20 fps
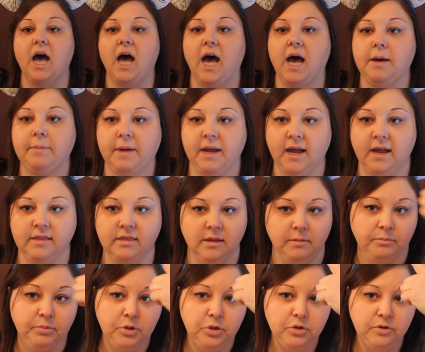I got the
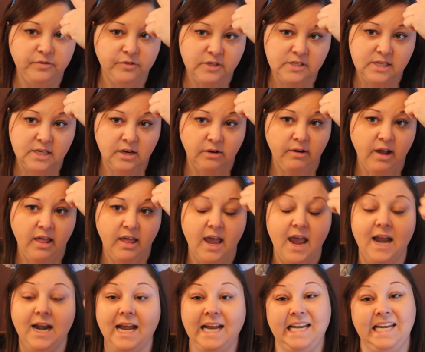blue for Cinderella,
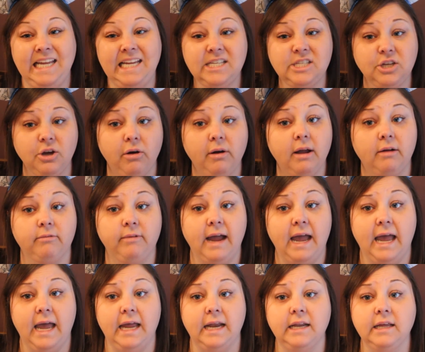and I need to go get
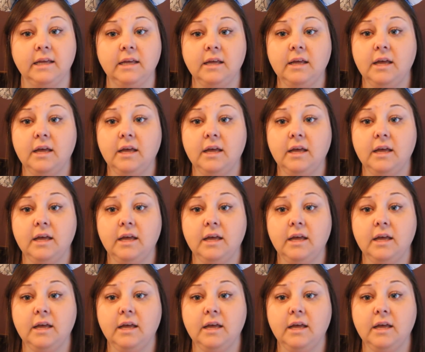red.